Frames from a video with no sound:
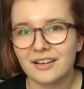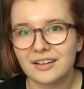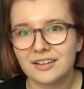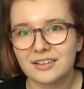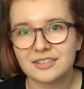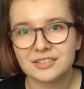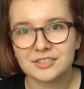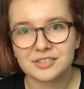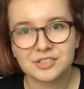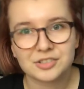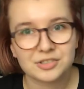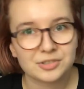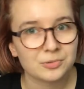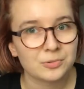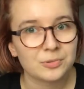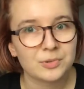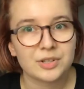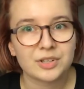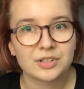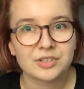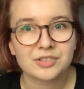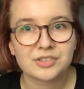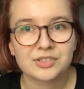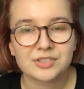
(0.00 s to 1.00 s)
certain
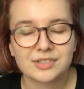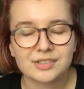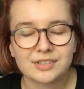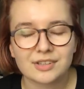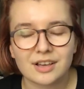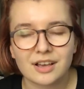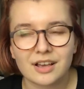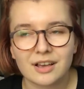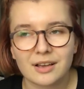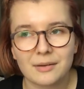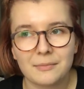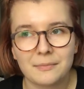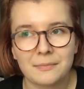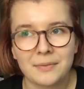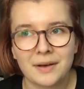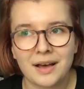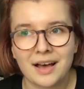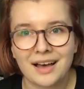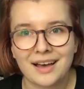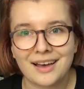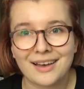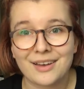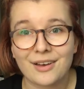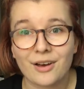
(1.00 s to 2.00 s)
works
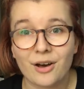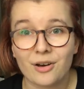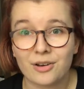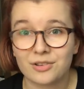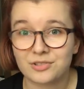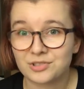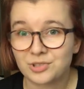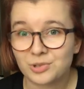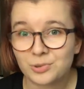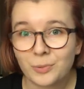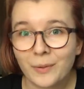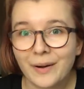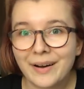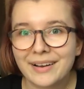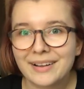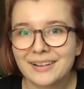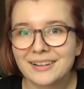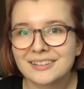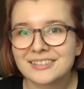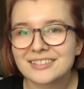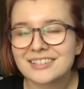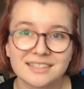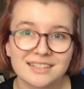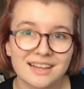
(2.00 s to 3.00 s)
by Oscar
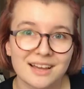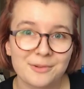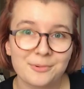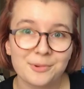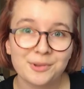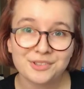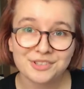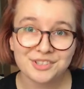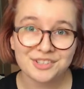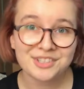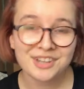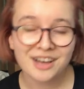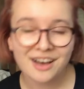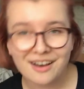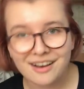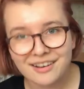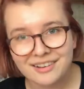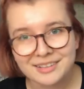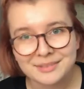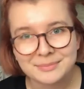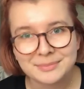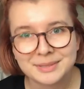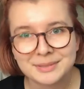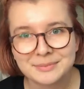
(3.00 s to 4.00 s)
Wilde. I want to talk
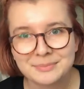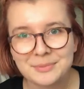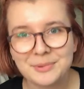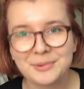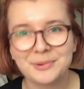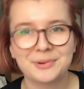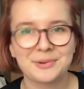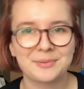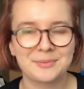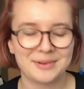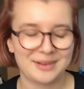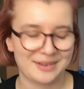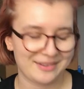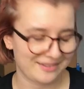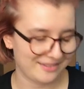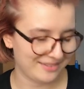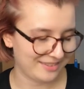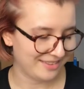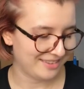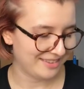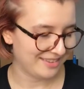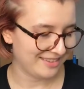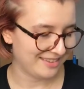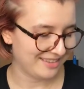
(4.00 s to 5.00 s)
a bit more about
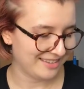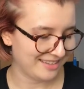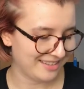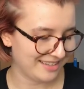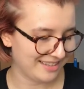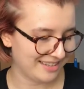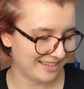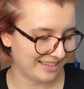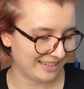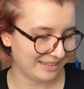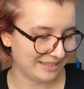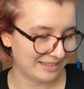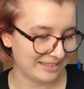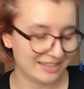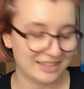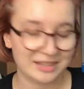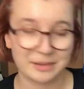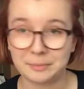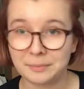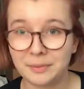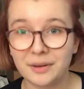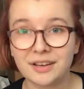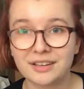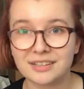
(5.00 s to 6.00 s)
the
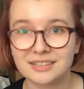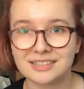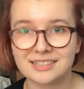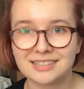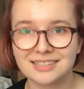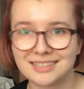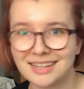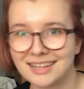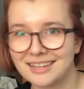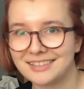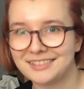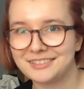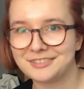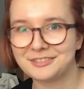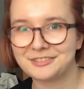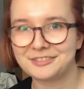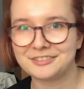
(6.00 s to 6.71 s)
books that I've